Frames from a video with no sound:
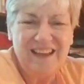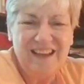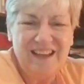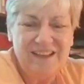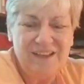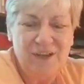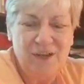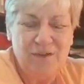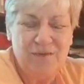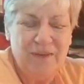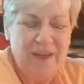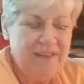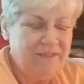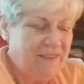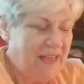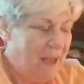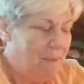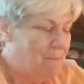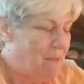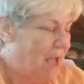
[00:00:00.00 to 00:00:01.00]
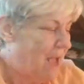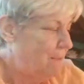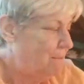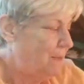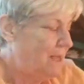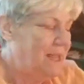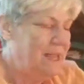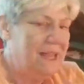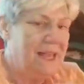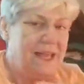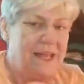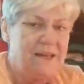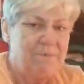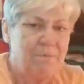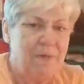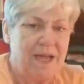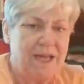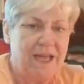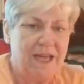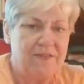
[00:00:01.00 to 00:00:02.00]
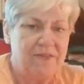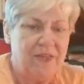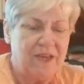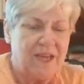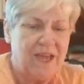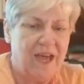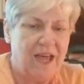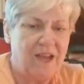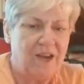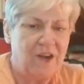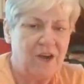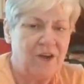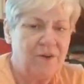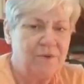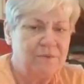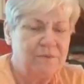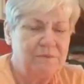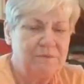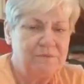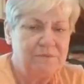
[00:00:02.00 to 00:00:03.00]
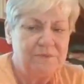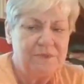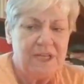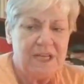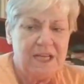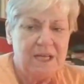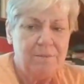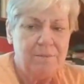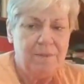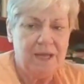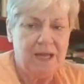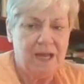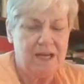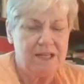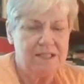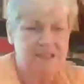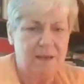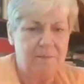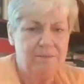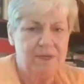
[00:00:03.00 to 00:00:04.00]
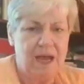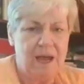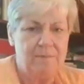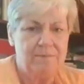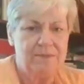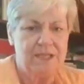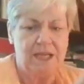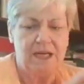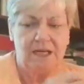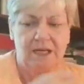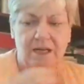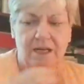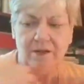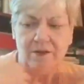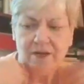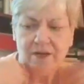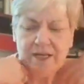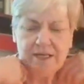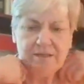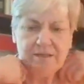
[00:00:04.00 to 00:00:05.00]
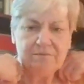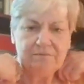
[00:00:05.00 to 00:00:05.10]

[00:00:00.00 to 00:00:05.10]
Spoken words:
you think that might be it, the color? Because sometimes it'll do it.